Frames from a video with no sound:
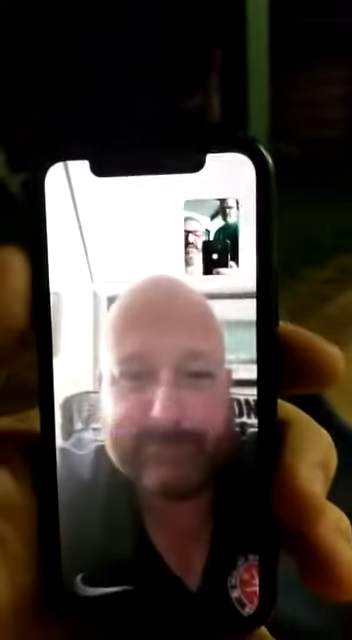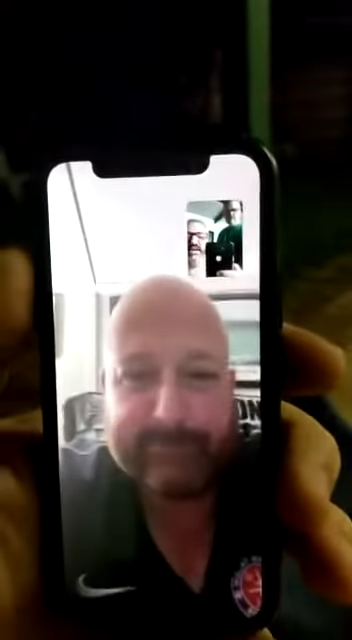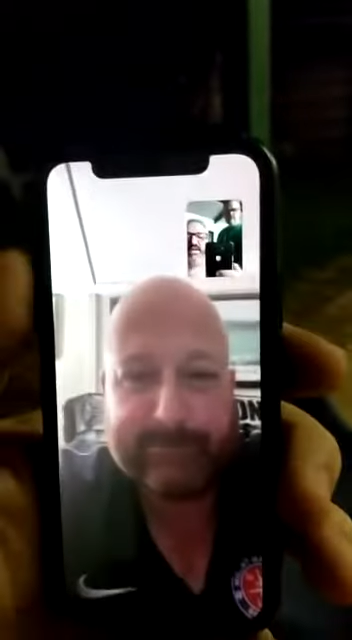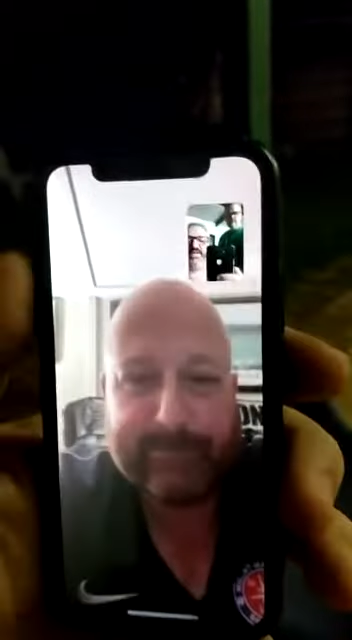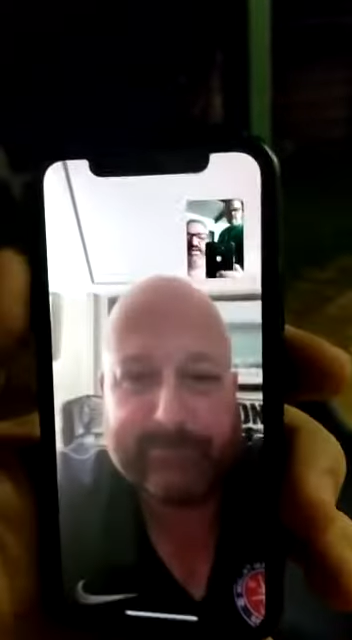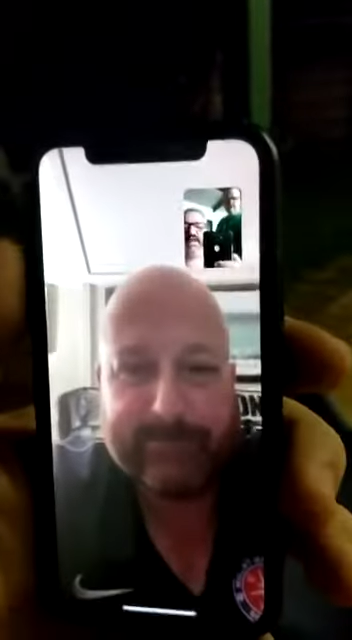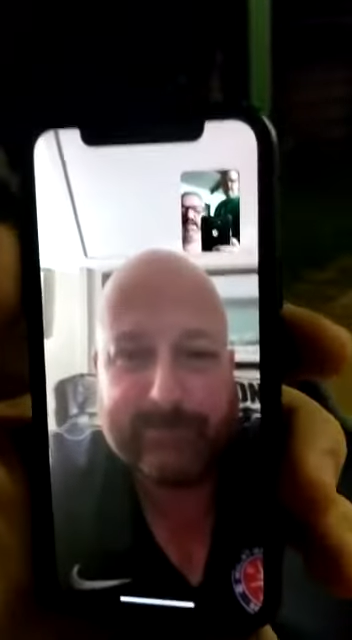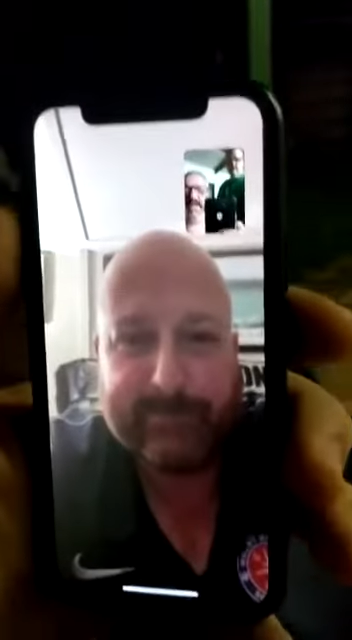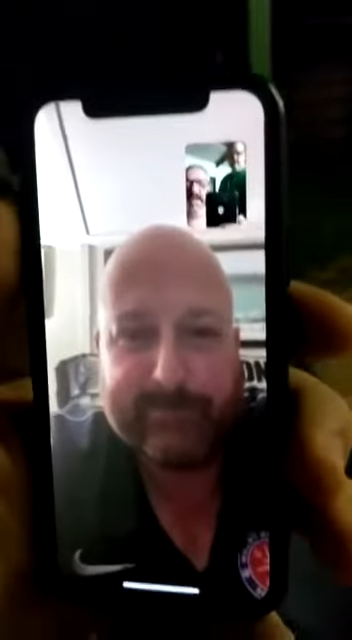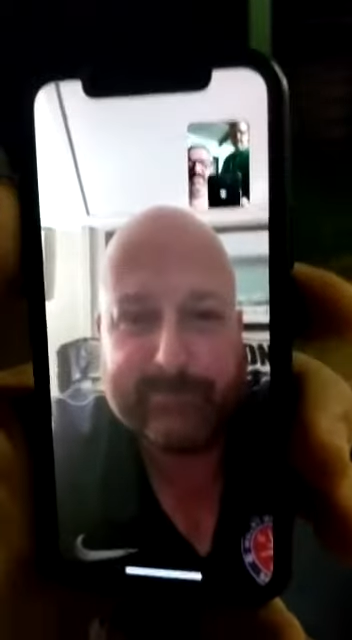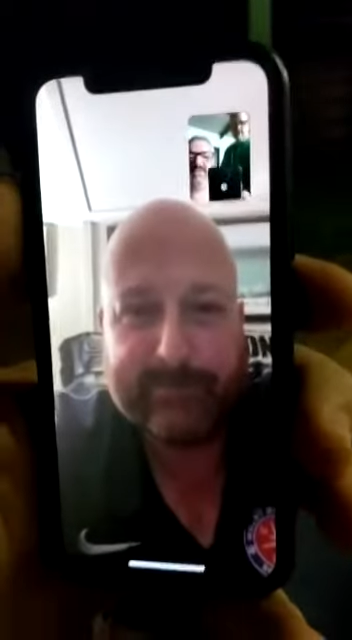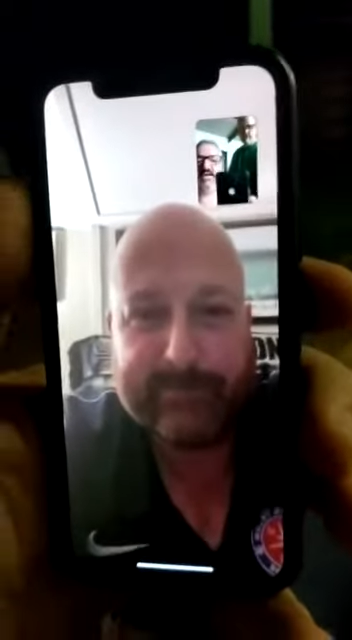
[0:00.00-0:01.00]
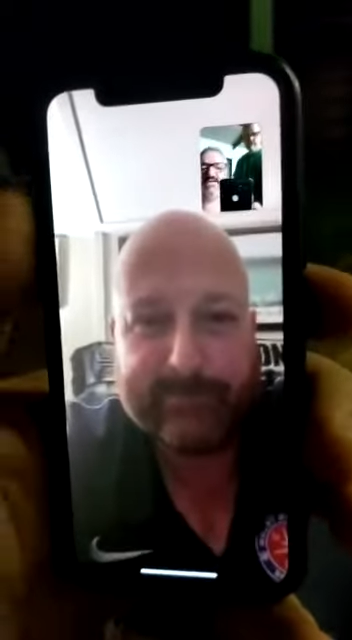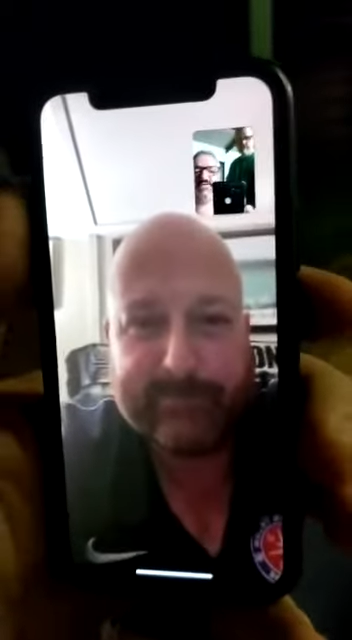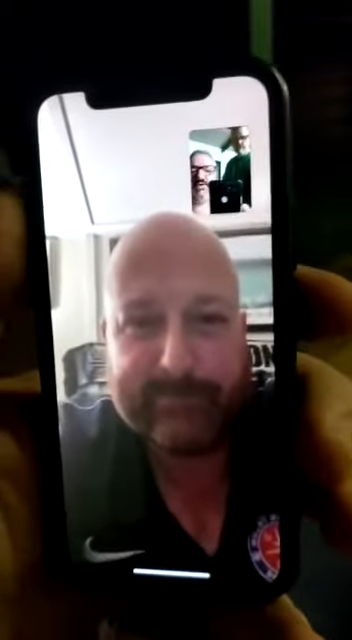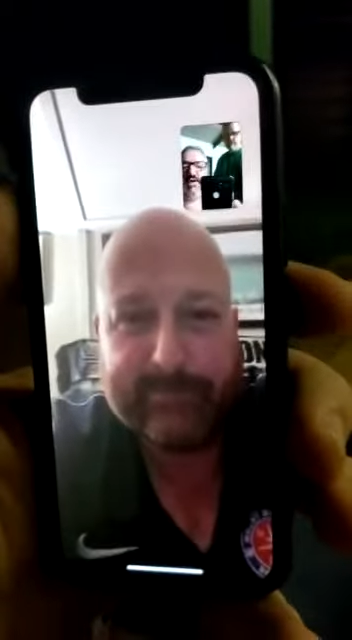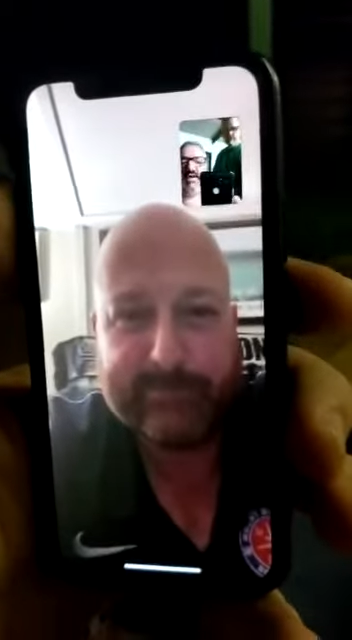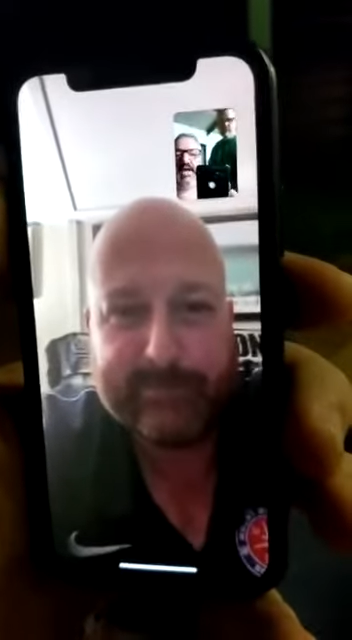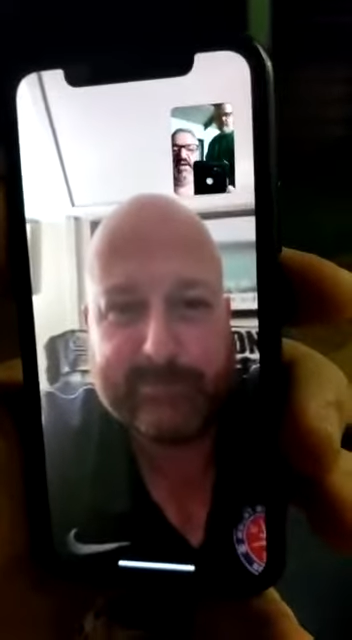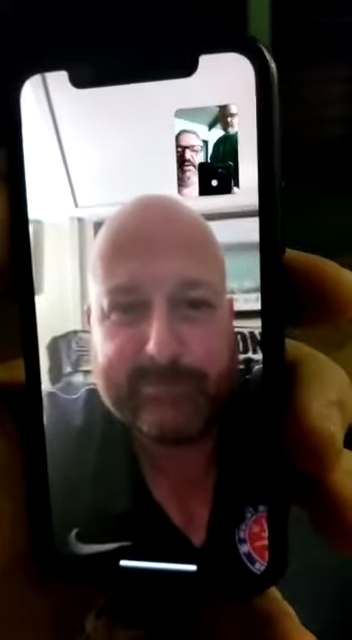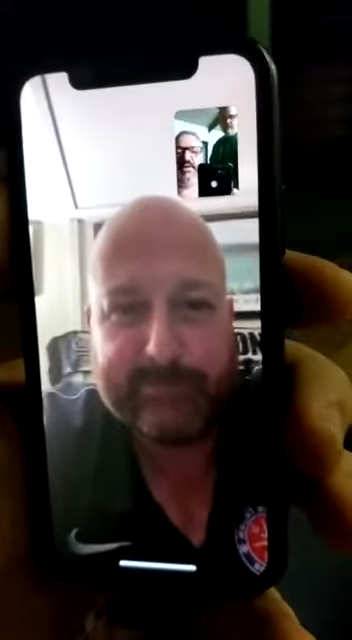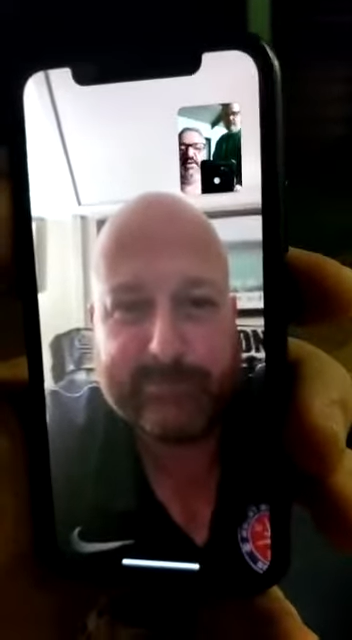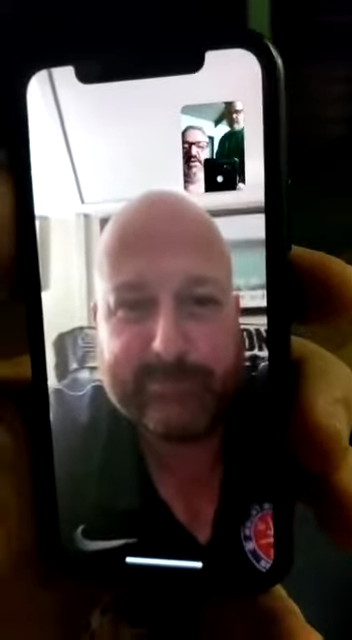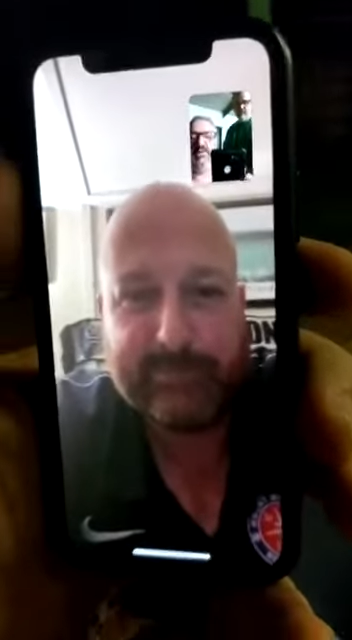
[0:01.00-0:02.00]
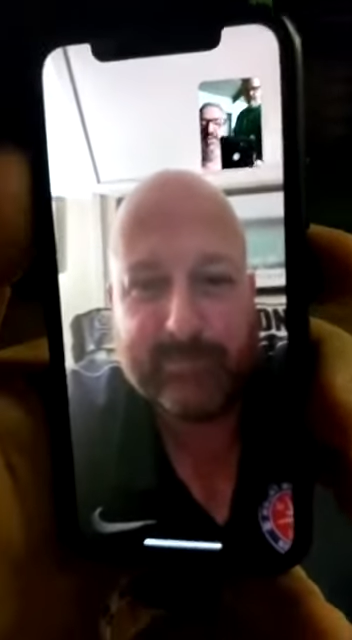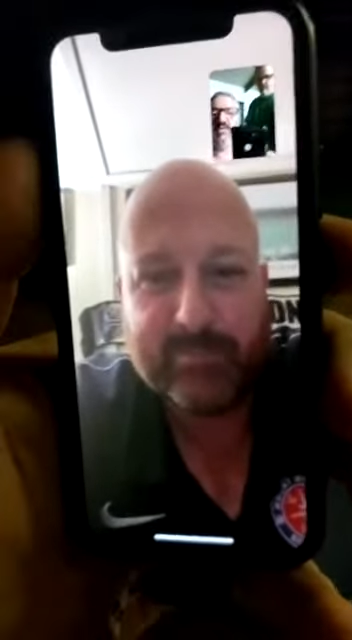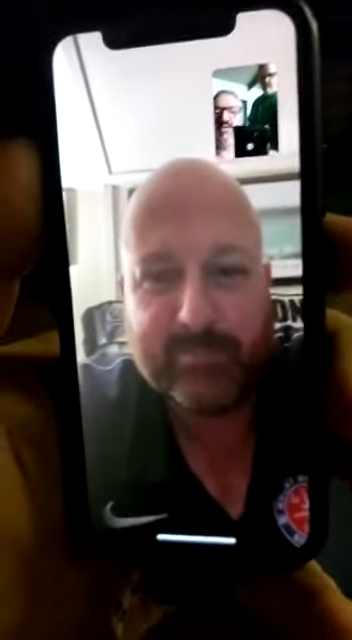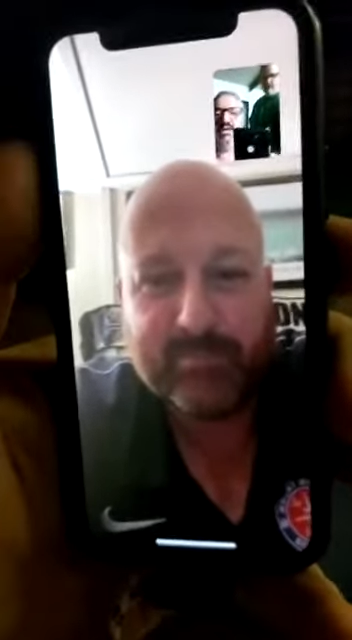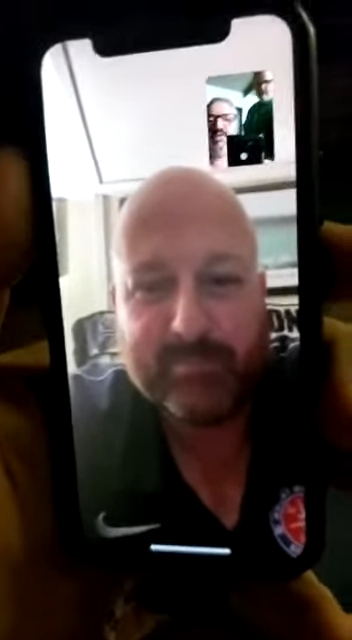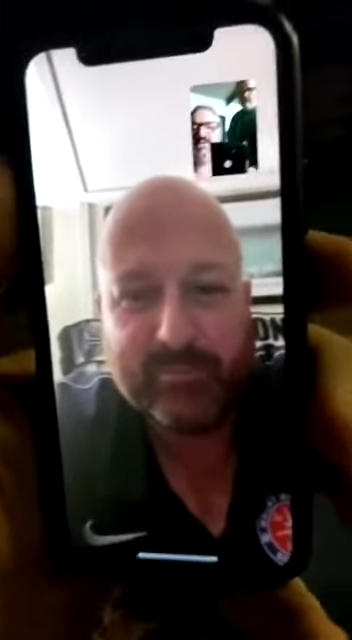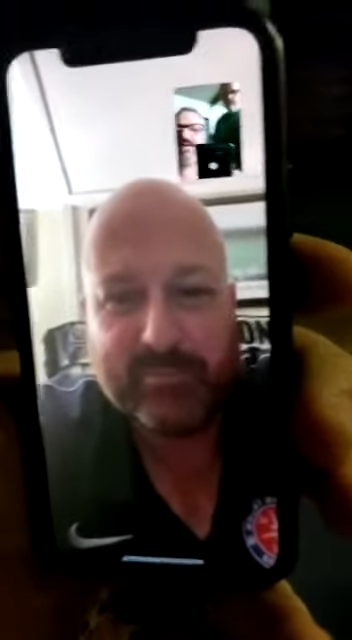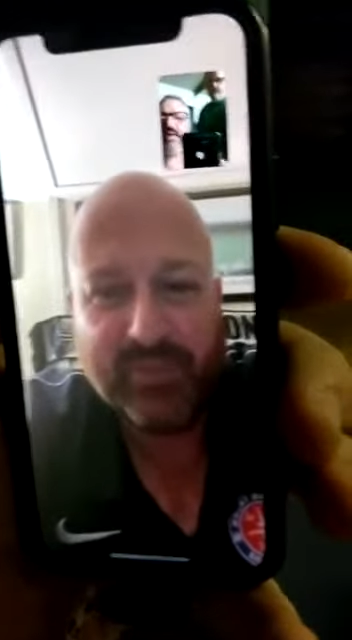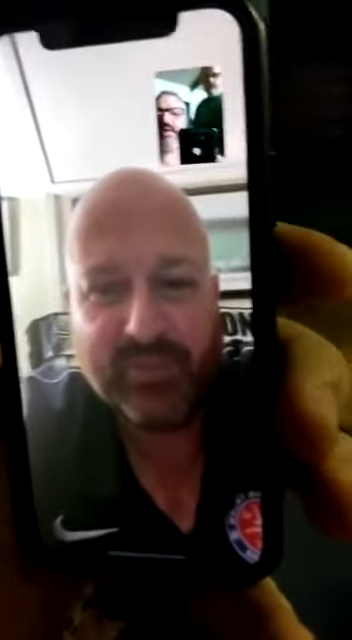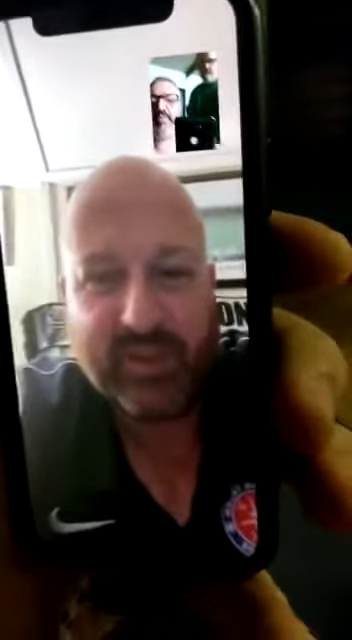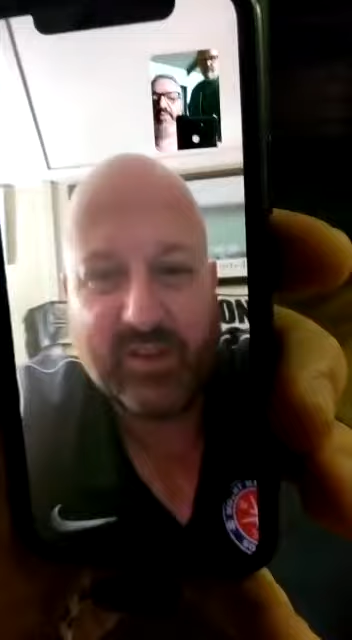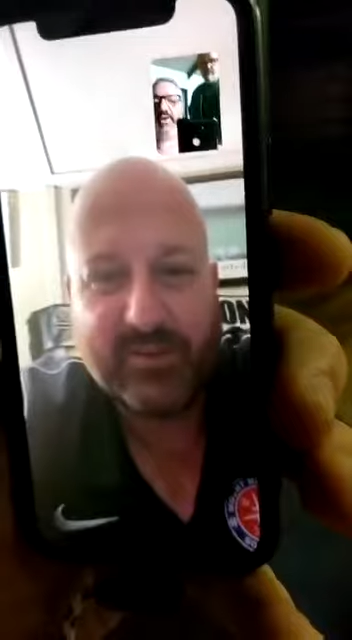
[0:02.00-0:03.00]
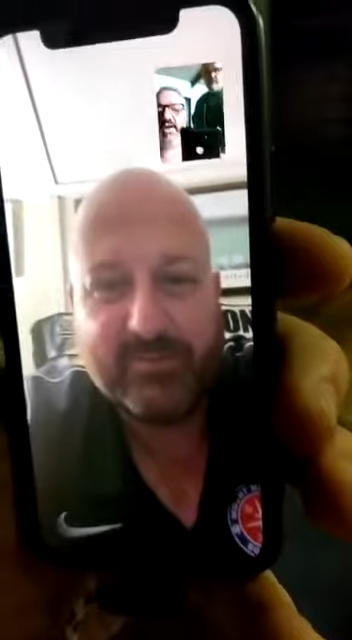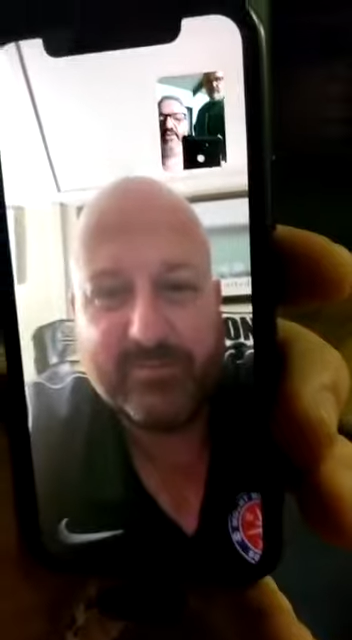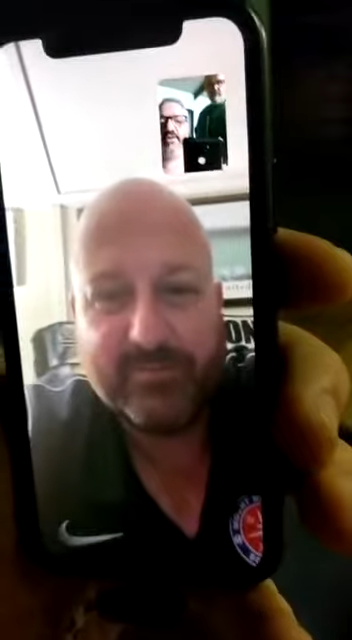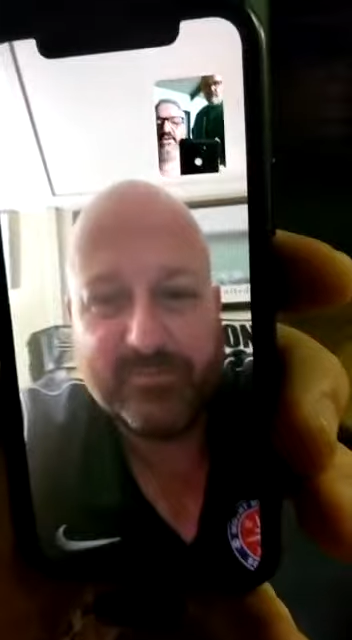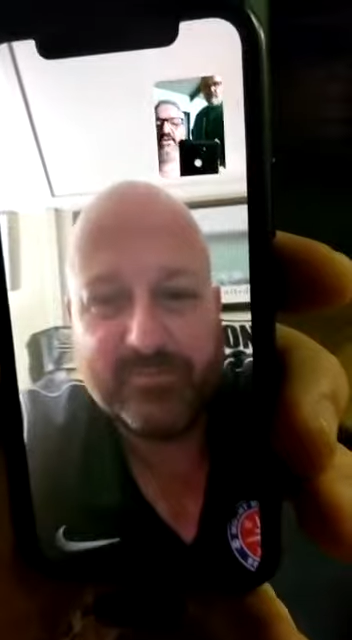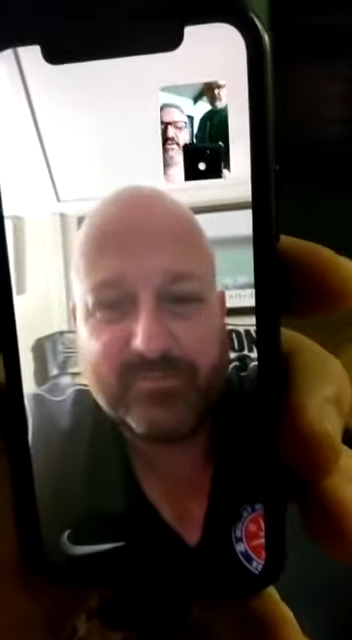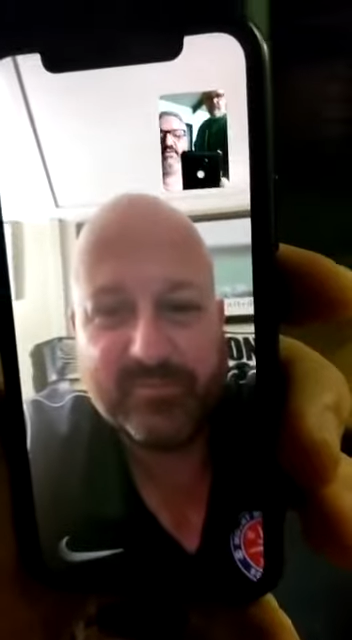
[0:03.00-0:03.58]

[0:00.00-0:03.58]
us in the ass. Let's try again. Give us that wrap up again, Chris.